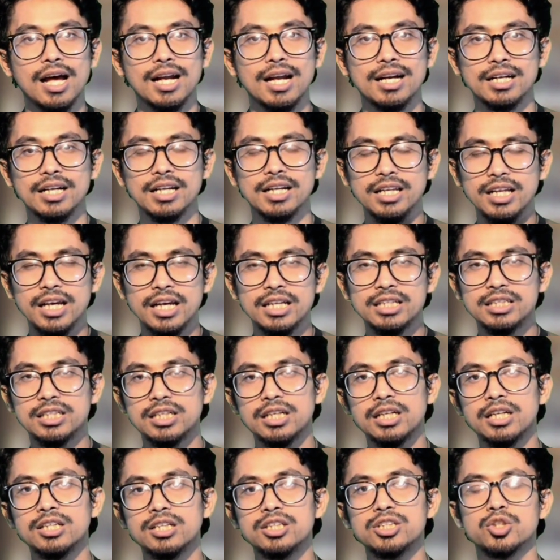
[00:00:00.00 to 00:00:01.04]

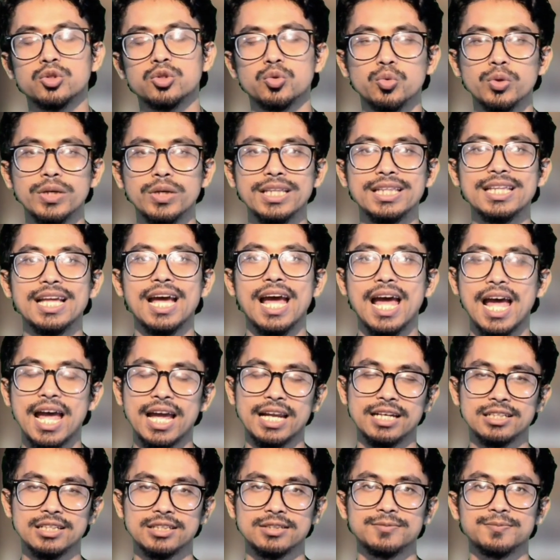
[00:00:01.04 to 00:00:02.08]
related with
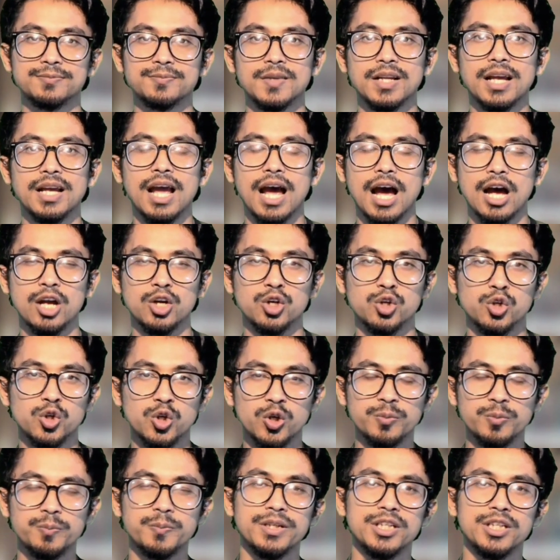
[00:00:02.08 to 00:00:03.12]
hand. I
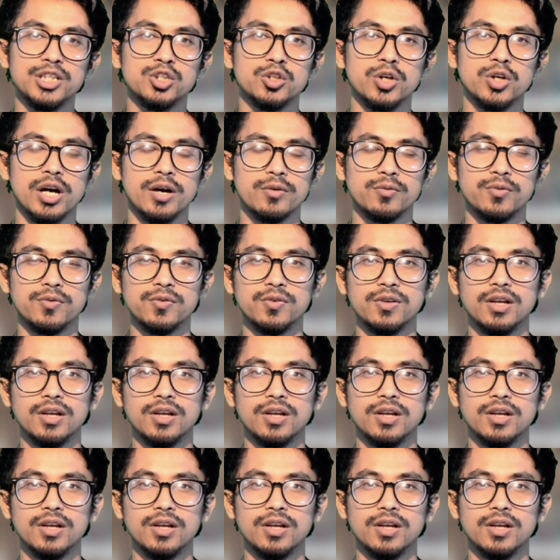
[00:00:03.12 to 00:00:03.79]
hope you have